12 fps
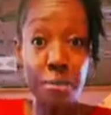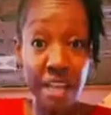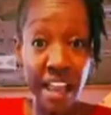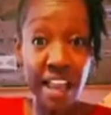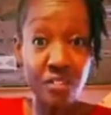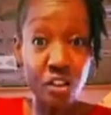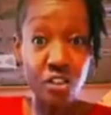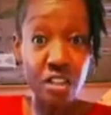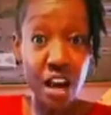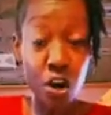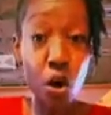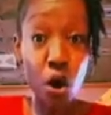behaviors
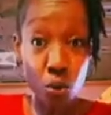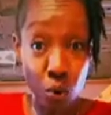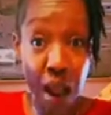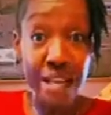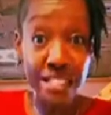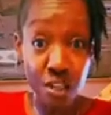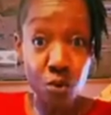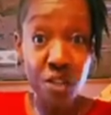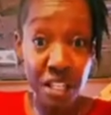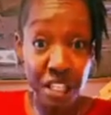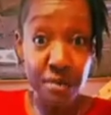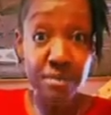that are arising
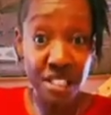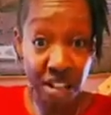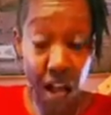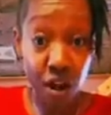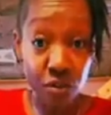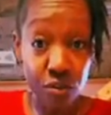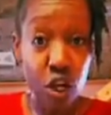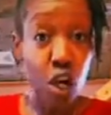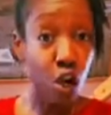within themselves